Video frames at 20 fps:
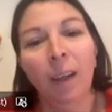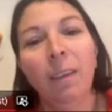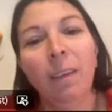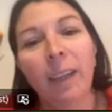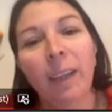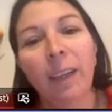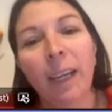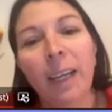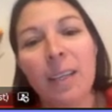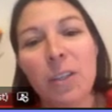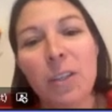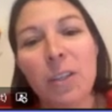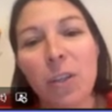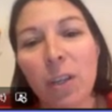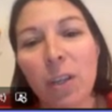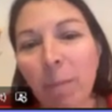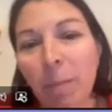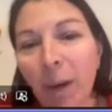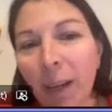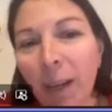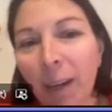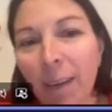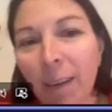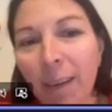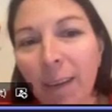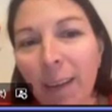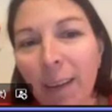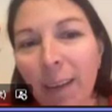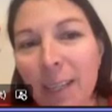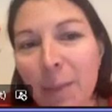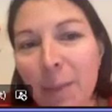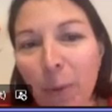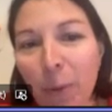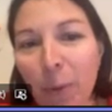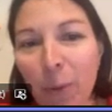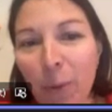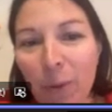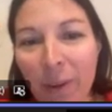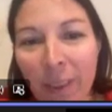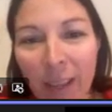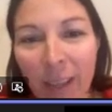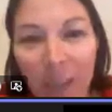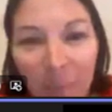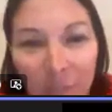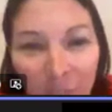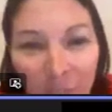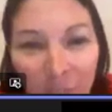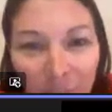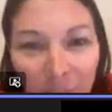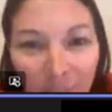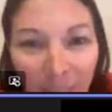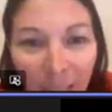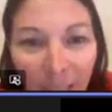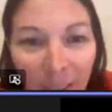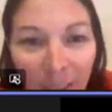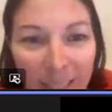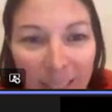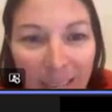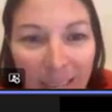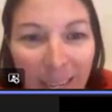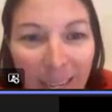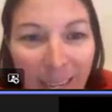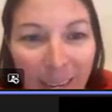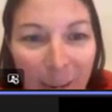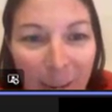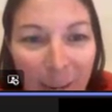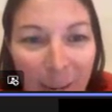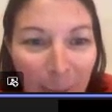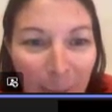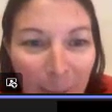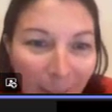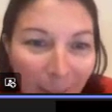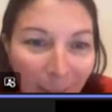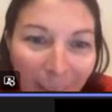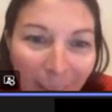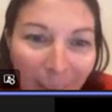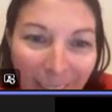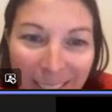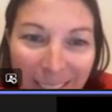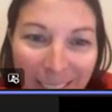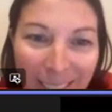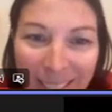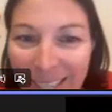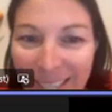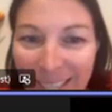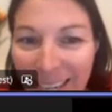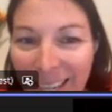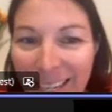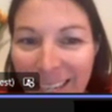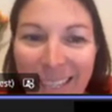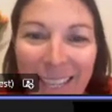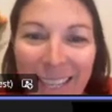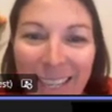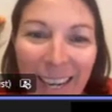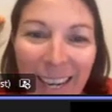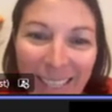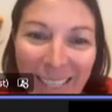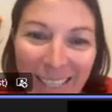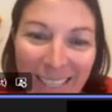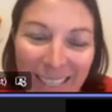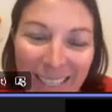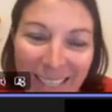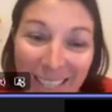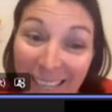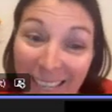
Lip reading: Okay, so you might look at this board and think, that looks a little bit like Snakes and Ladders.